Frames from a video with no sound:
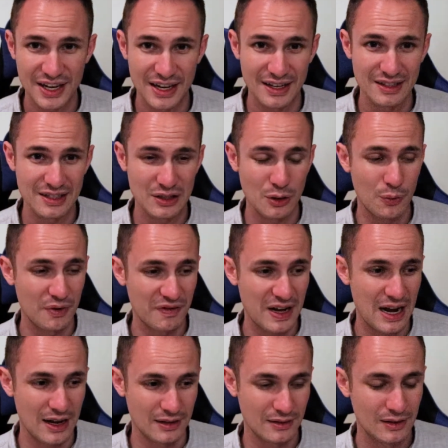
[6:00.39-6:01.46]
kit, so we've
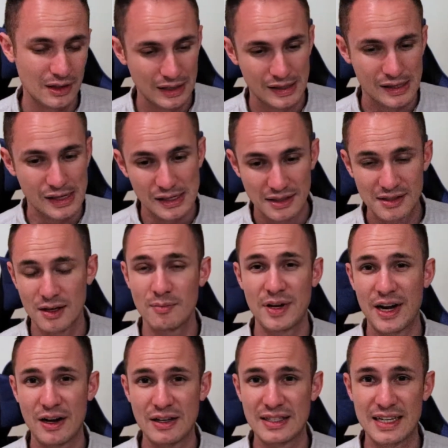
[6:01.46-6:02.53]
got some
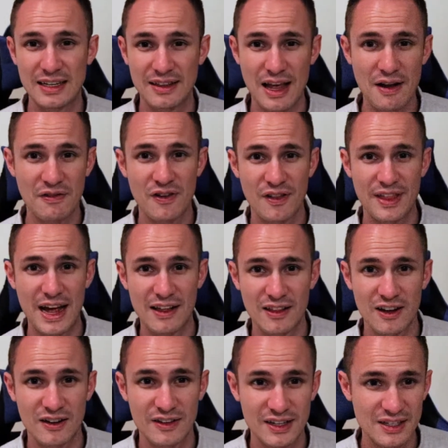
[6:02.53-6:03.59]
guaranteed life on that,
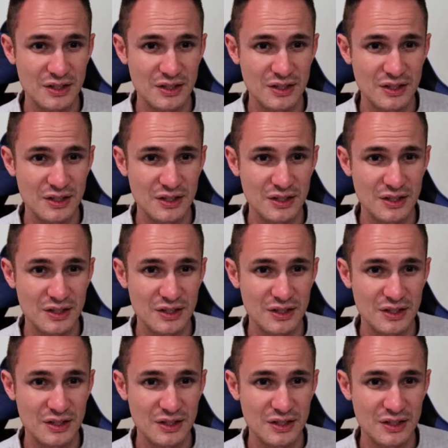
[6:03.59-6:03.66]
luckily.